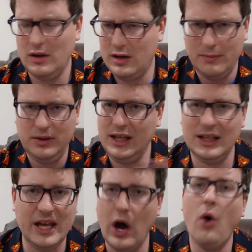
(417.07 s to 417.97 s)

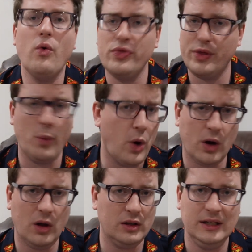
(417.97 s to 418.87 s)
completely own the
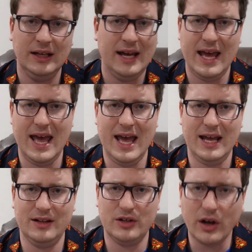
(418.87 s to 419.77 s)
world
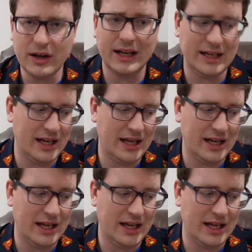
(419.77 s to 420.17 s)
and turn it